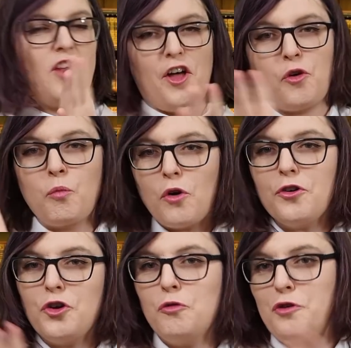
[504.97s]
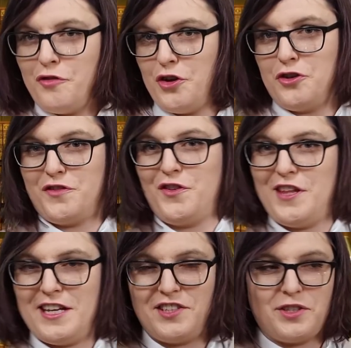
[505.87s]
Now, there were no reviews for
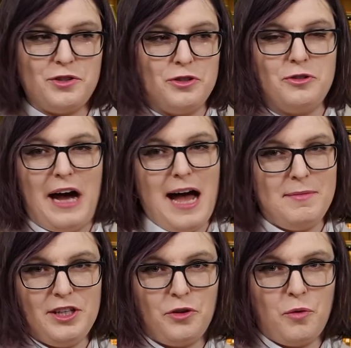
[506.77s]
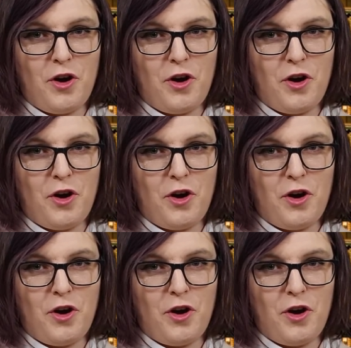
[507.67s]
this, so I'm a little